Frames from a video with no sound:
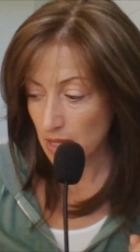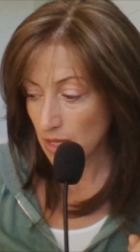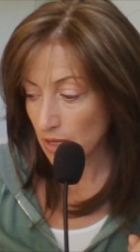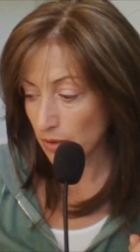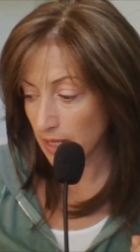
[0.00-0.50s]

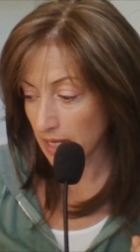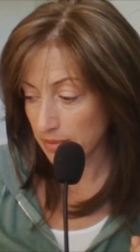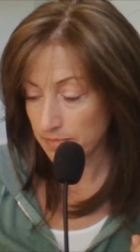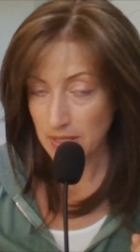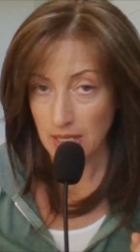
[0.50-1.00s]
Okay,
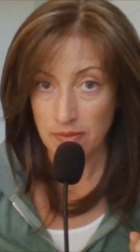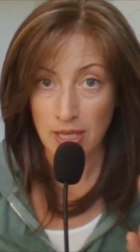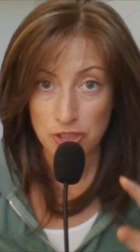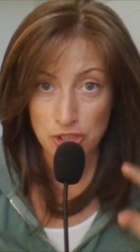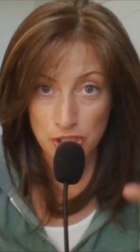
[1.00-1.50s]

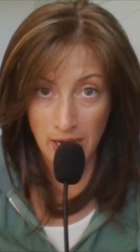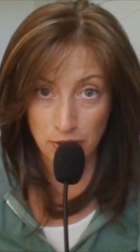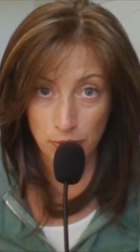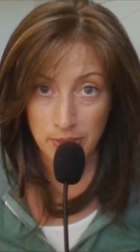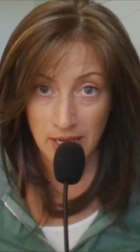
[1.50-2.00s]
that
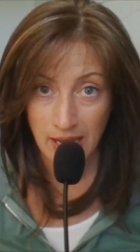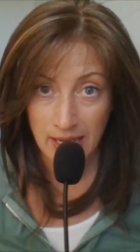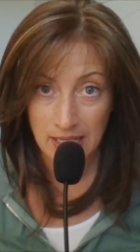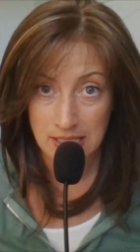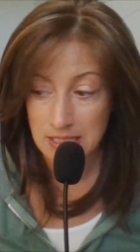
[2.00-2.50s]
shadow
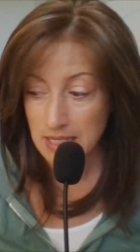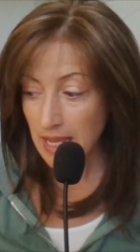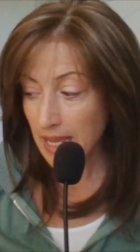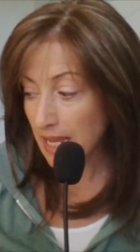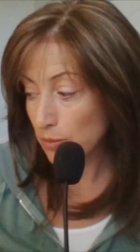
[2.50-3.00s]
behind.
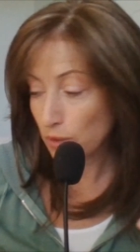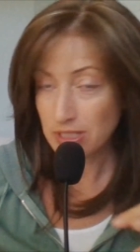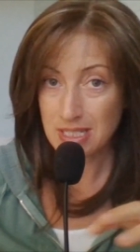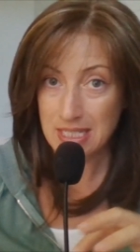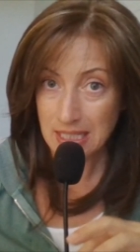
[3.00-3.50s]
And what
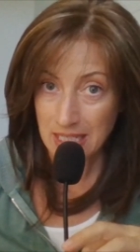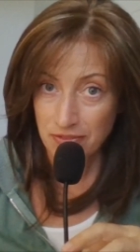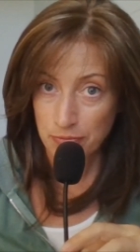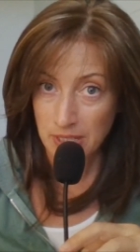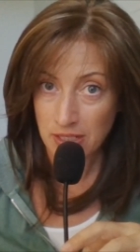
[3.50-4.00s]
does
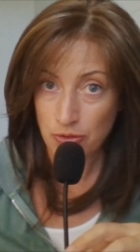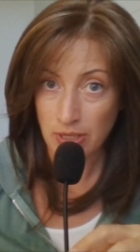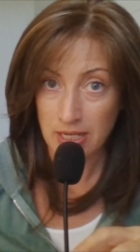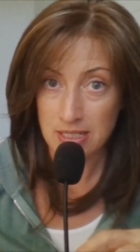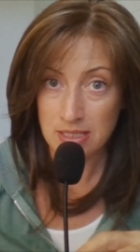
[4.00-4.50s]
sleeve mean, you
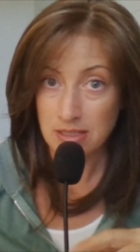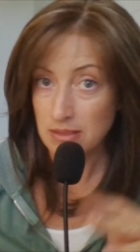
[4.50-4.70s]
guys?